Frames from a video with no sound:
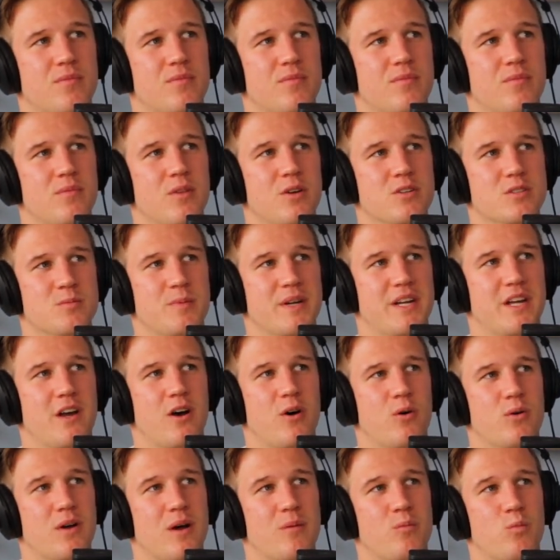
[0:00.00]
Not as many
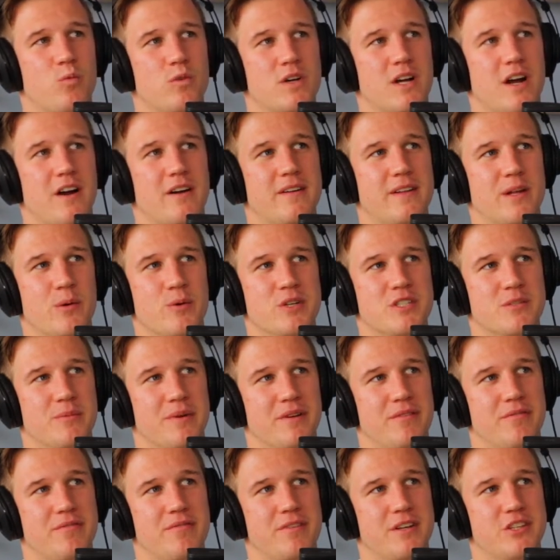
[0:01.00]
holes. I'm currently watching
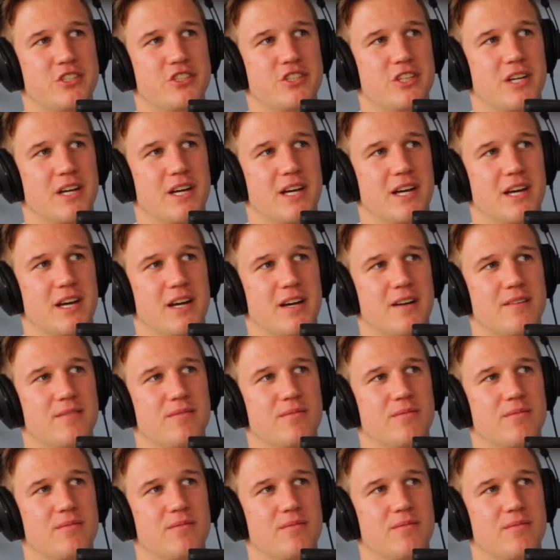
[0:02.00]
my fish ram